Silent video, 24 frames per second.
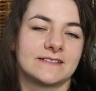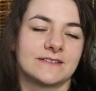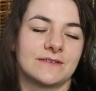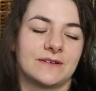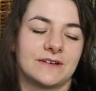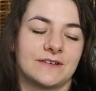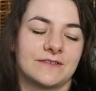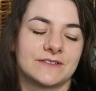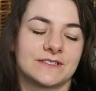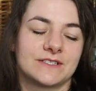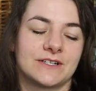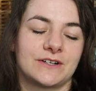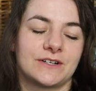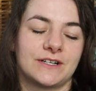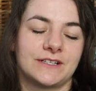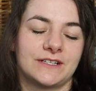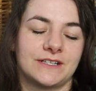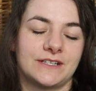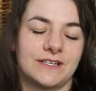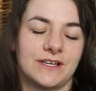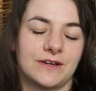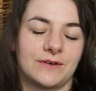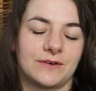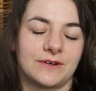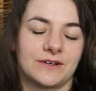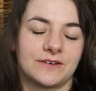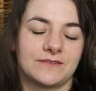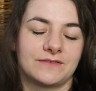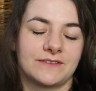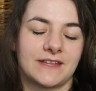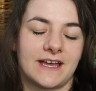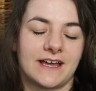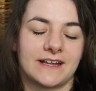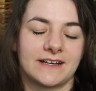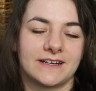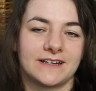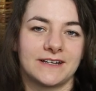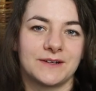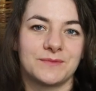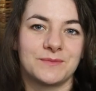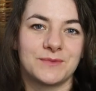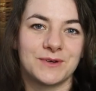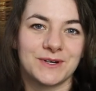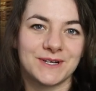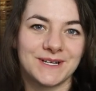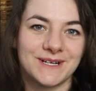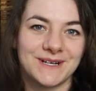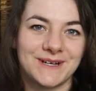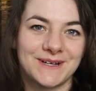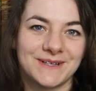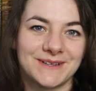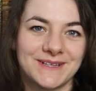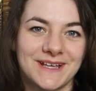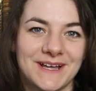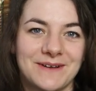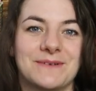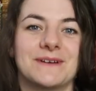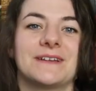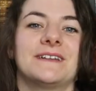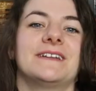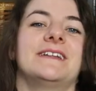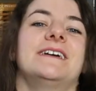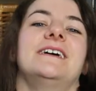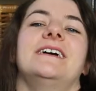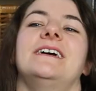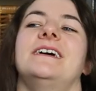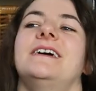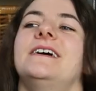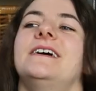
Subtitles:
so I've started the yoke of that, and I'm working on that one.